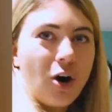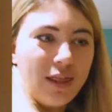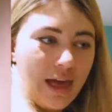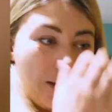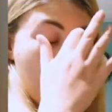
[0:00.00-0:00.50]

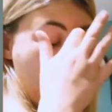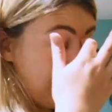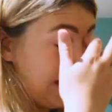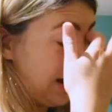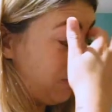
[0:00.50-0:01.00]
on them,
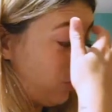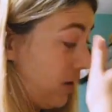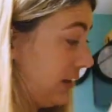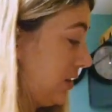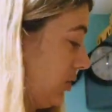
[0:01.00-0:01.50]
and then
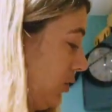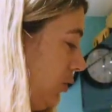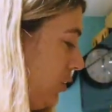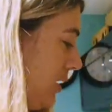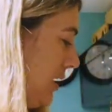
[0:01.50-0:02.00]

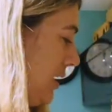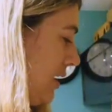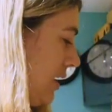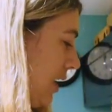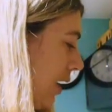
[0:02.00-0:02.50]

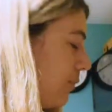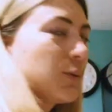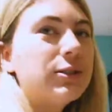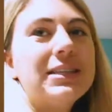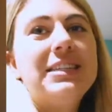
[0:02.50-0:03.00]
I'm
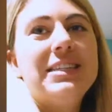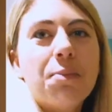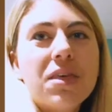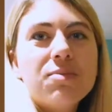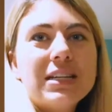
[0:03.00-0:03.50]
supposed to
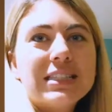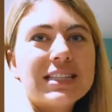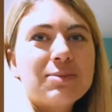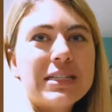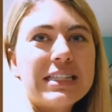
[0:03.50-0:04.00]
dip them in
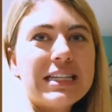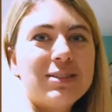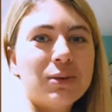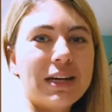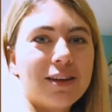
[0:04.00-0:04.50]
sesame
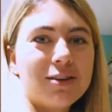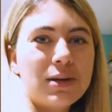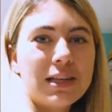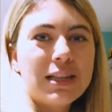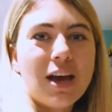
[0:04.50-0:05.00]
seeds, but now they've
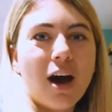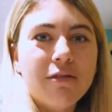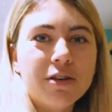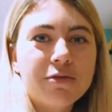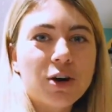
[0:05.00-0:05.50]
been in the
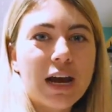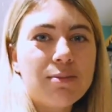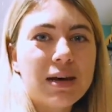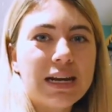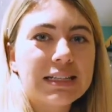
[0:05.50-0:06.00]
oven for
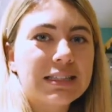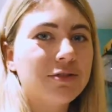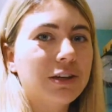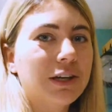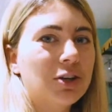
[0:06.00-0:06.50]
8 minutes. I
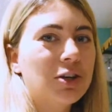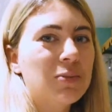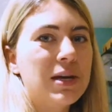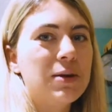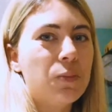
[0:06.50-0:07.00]
feel like they're
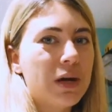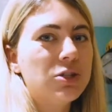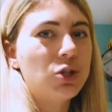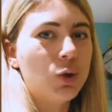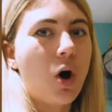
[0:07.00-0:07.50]
gonna be a
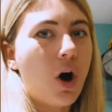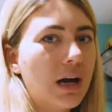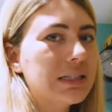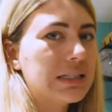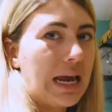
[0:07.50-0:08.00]
bit too
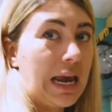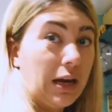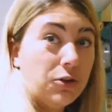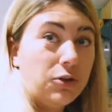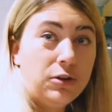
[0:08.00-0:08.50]
hot to
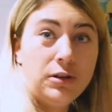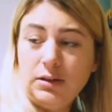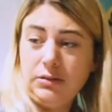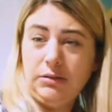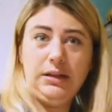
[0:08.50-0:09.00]
handle.
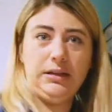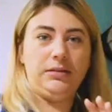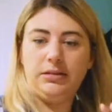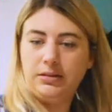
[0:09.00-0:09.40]
Ugh.